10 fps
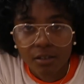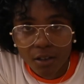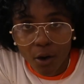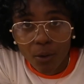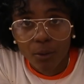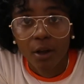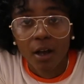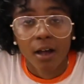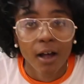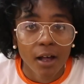So
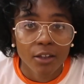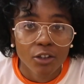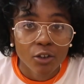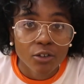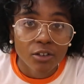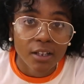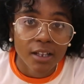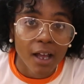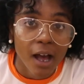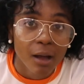
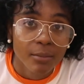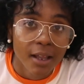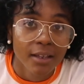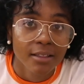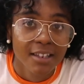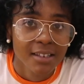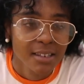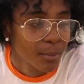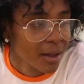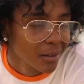usually I'm like this
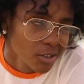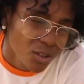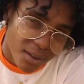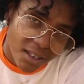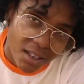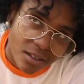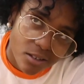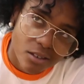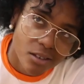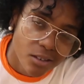about 20
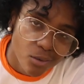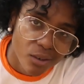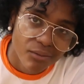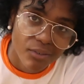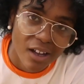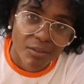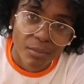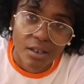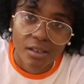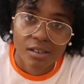to 25
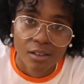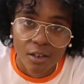minutes to